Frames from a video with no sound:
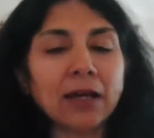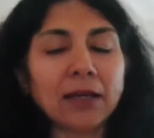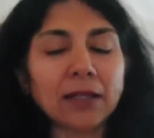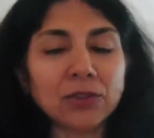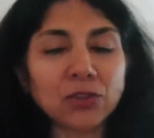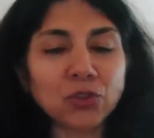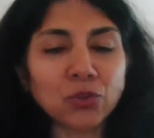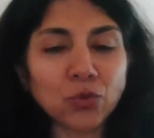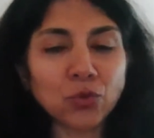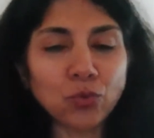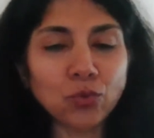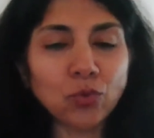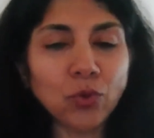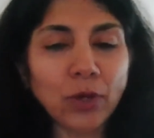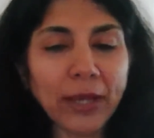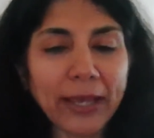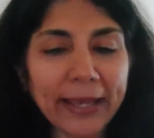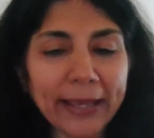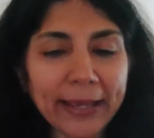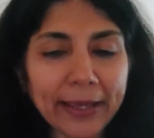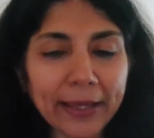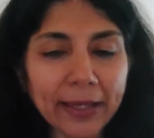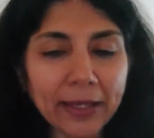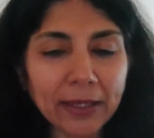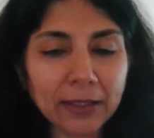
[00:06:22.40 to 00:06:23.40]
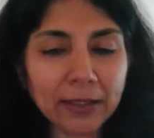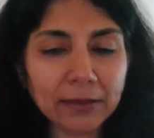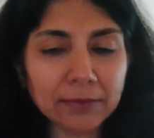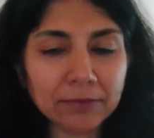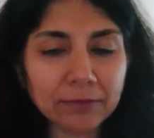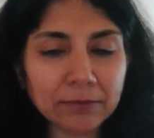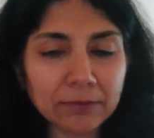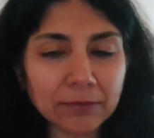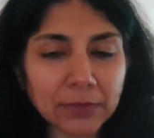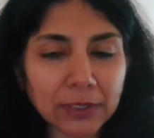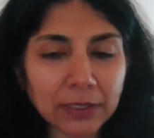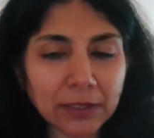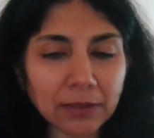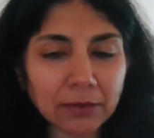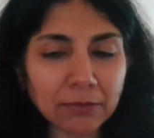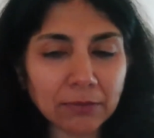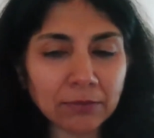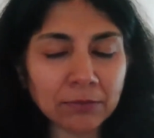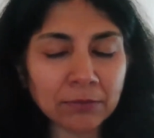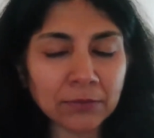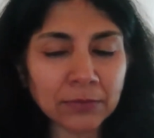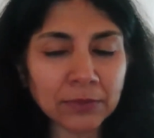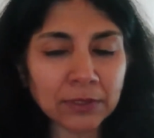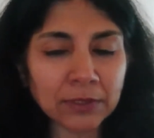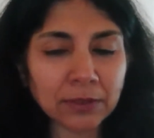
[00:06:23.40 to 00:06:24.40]
Through a
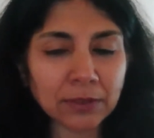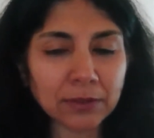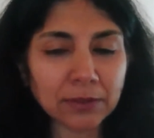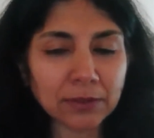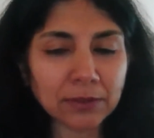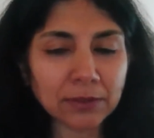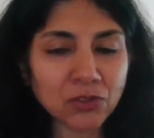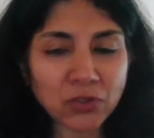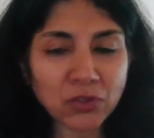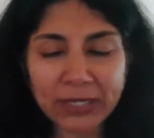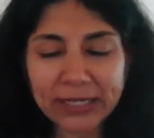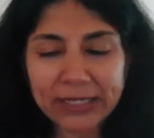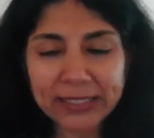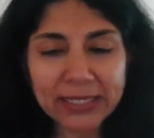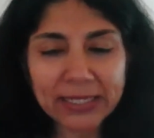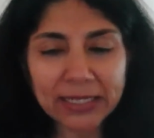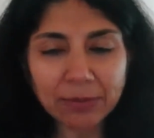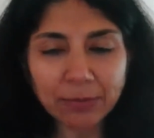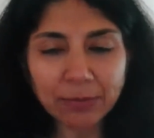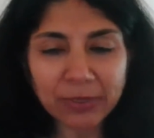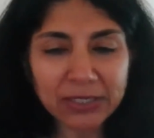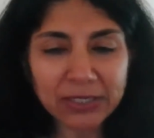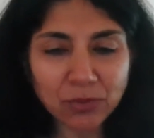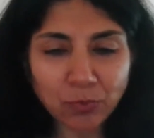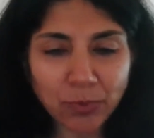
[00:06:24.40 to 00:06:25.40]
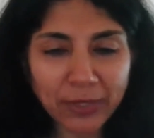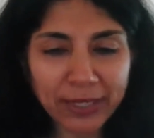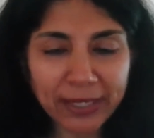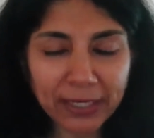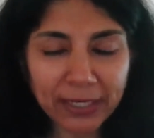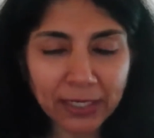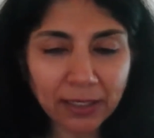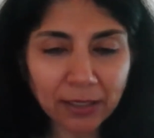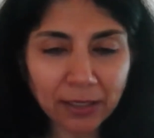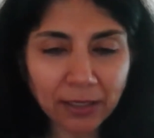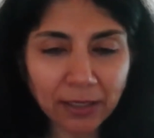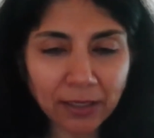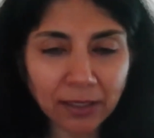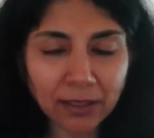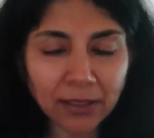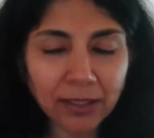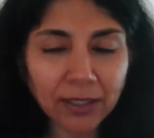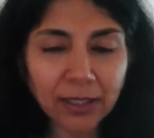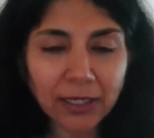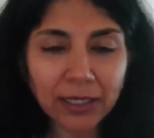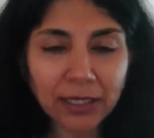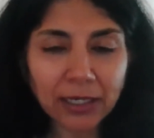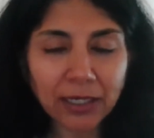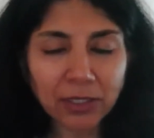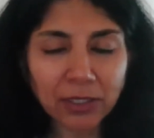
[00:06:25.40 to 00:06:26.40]
treaty between a